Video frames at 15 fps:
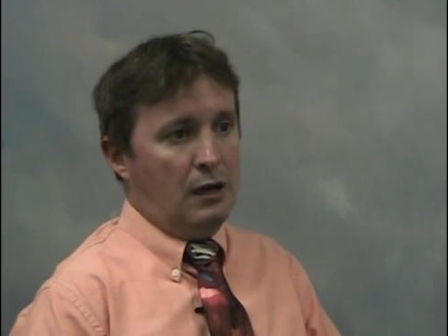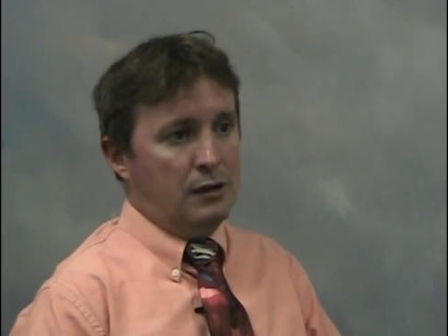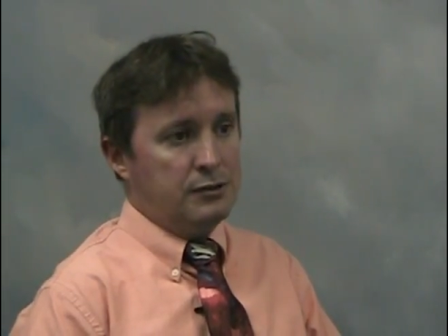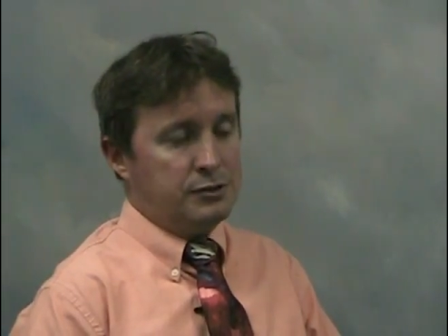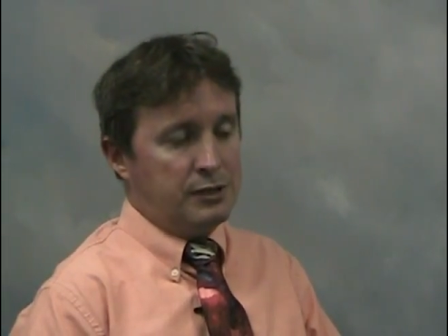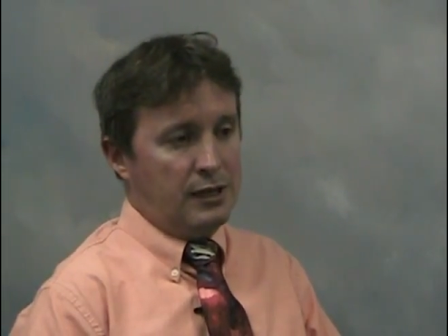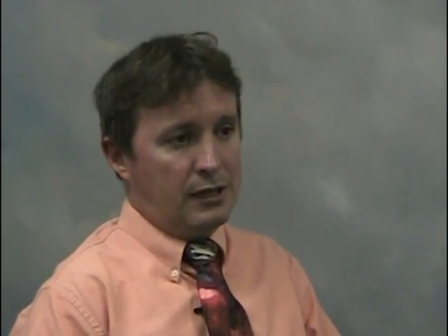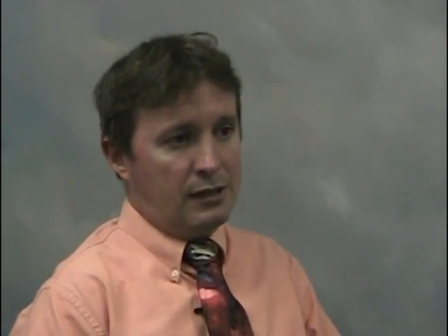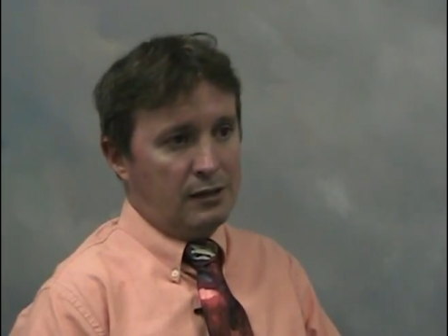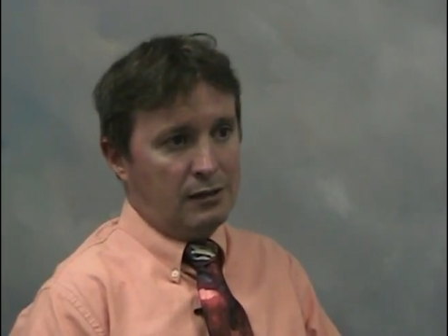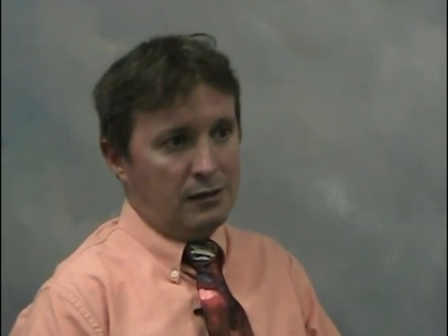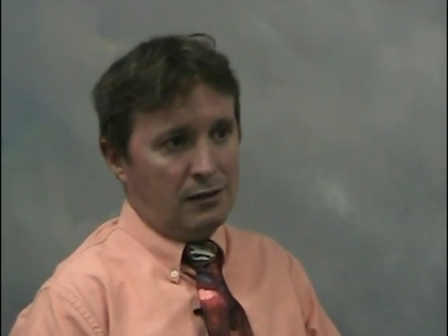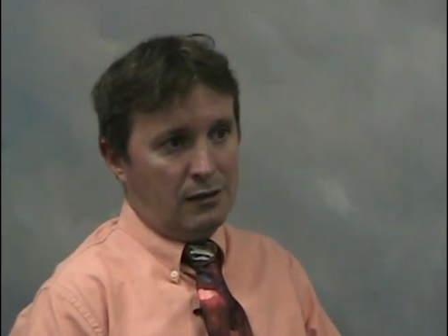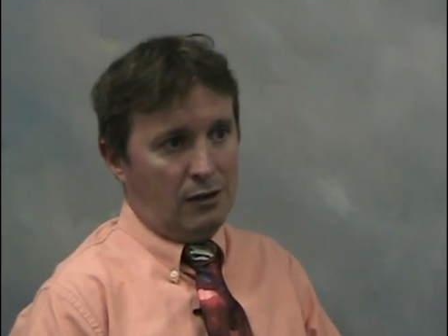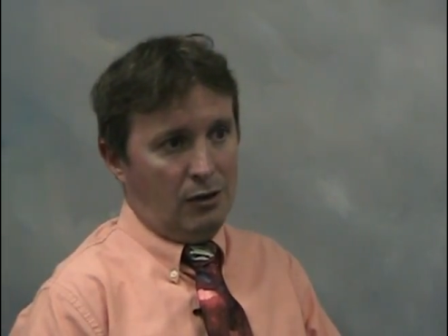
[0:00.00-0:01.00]
Second,
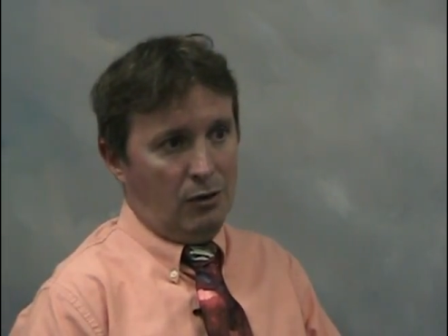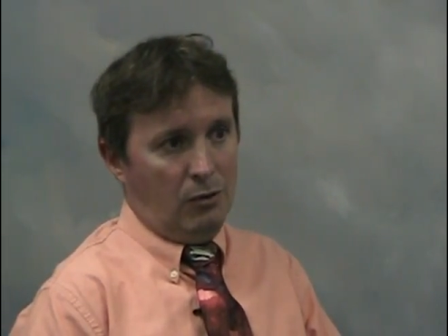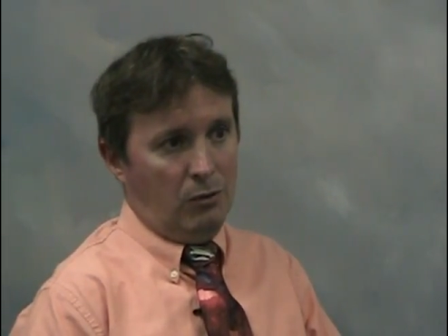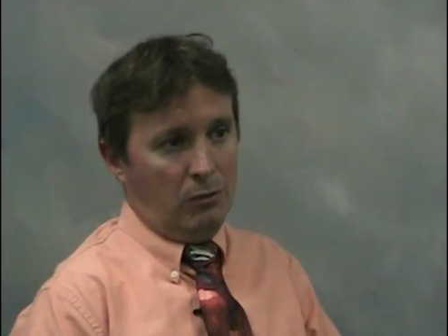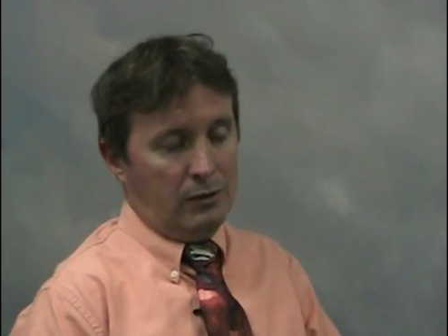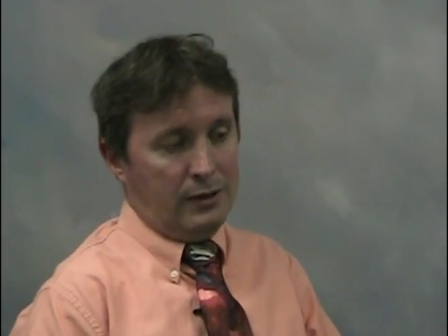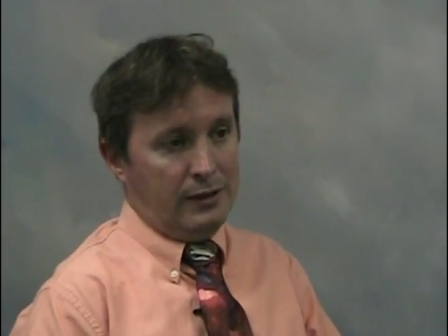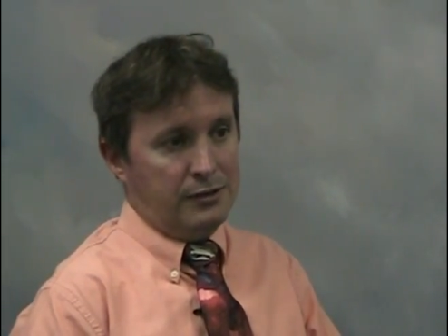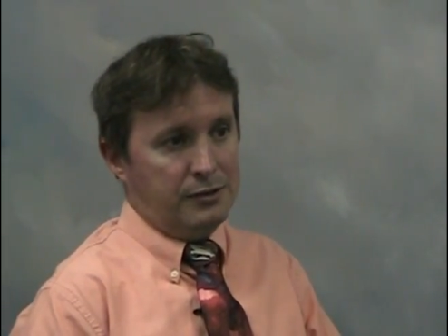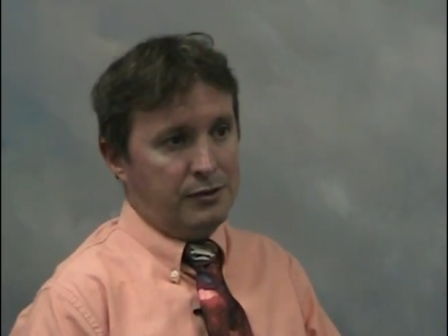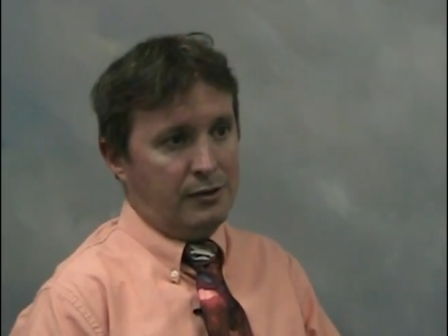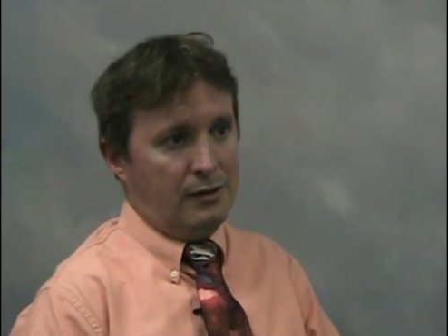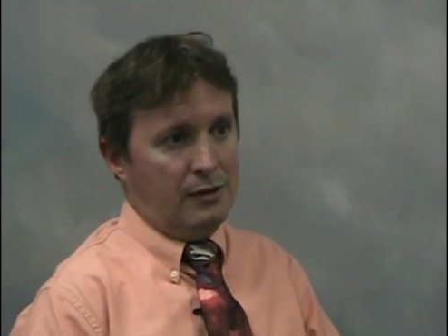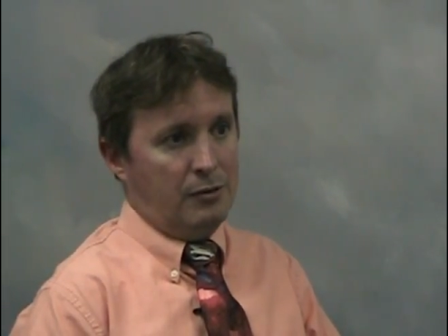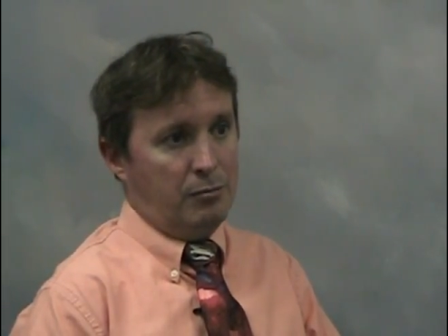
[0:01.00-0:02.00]
GOAL is
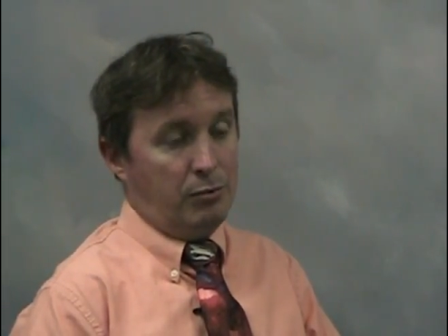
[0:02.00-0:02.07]
the